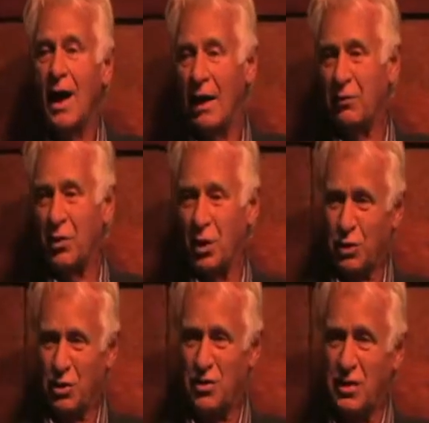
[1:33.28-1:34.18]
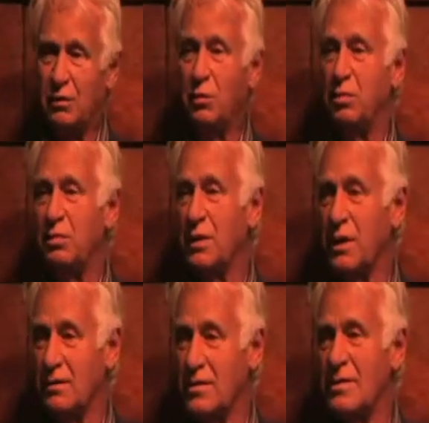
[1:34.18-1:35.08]
agriculture still
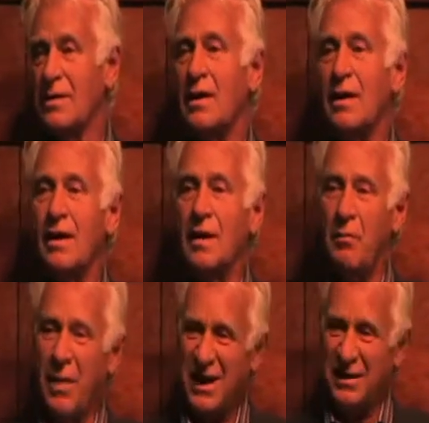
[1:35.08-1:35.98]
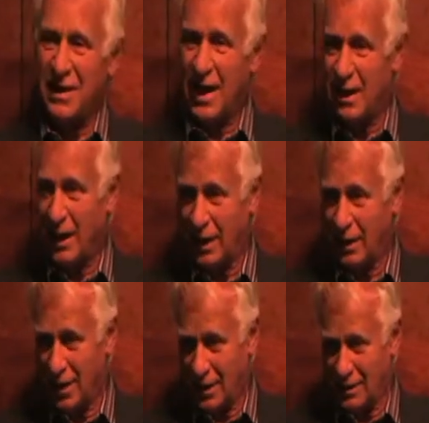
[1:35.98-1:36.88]
is
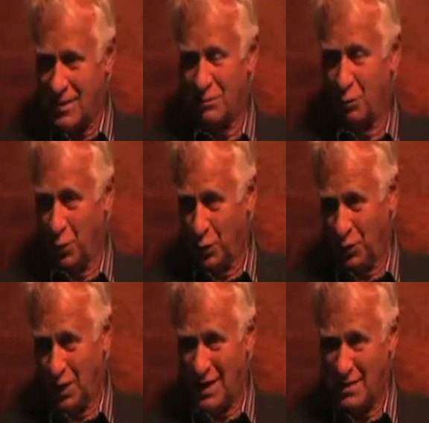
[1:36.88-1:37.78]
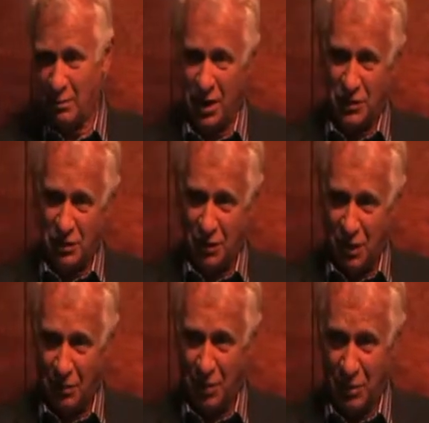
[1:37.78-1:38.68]
maintaining its role as a major
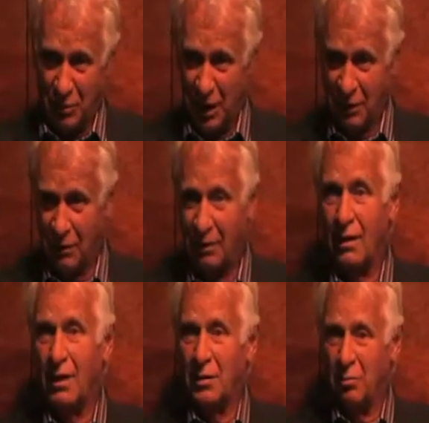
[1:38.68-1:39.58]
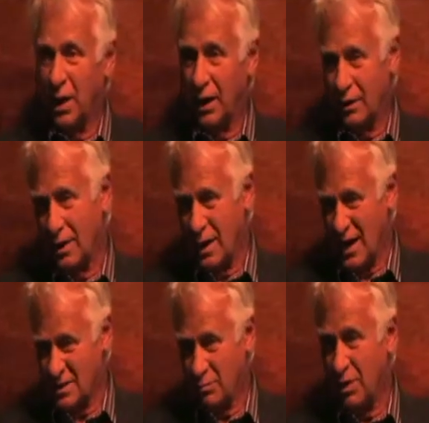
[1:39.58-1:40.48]
carbon emitter, but it
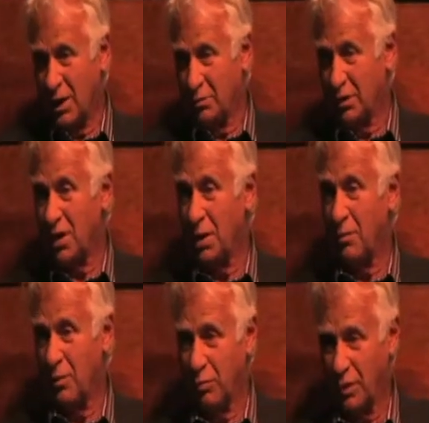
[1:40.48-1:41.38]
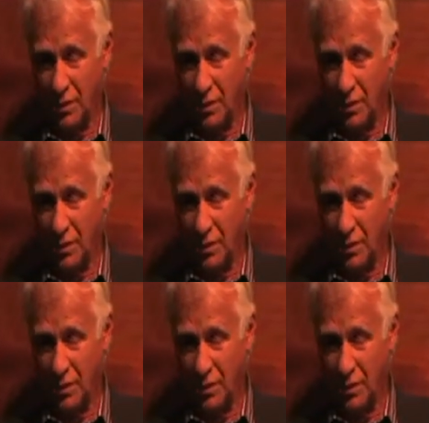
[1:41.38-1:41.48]
hasn't been able to keep up with